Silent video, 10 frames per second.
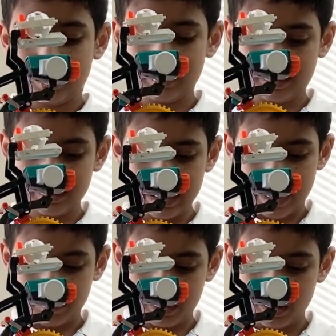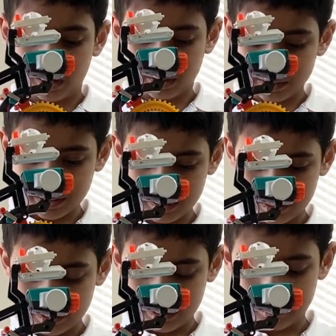This is how it looks.
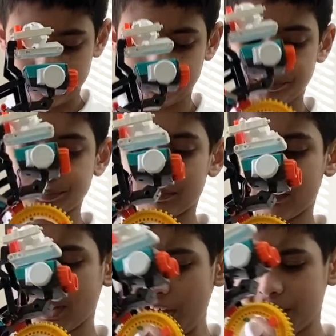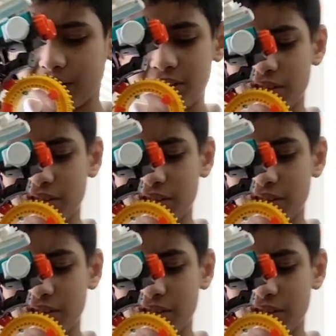I'm going